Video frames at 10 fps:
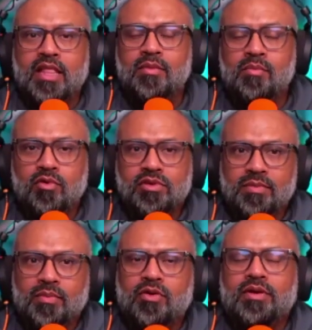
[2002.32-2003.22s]
And the
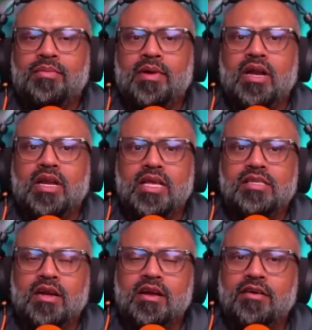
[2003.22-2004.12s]
most important part
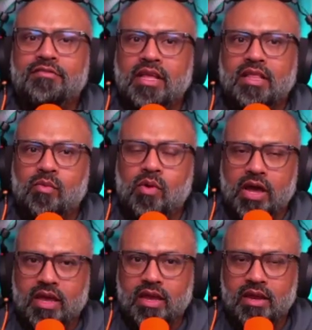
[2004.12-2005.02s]
is uncovering the
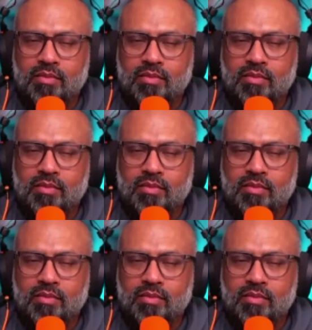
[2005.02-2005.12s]
why